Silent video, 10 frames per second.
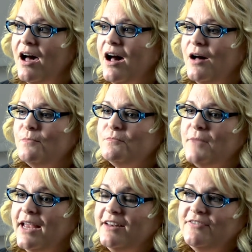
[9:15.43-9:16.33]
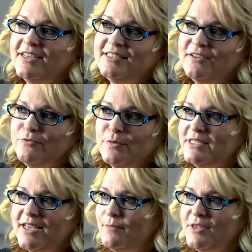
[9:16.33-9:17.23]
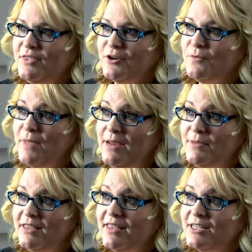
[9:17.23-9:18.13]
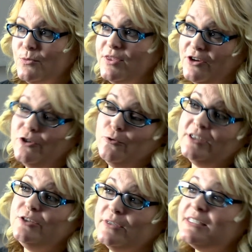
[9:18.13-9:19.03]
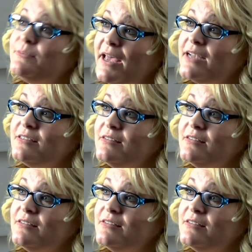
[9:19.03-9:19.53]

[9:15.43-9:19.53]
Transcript: And if they see it from the time that they're a baby, that's what they're going to expect.